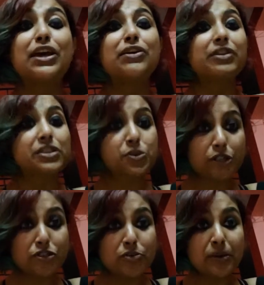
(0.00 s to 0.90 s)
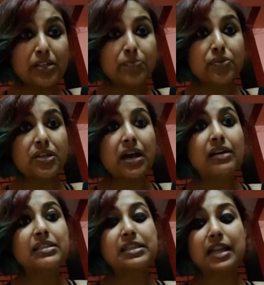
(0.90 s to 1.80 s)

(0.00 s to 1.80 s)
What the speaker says: you can switch to better products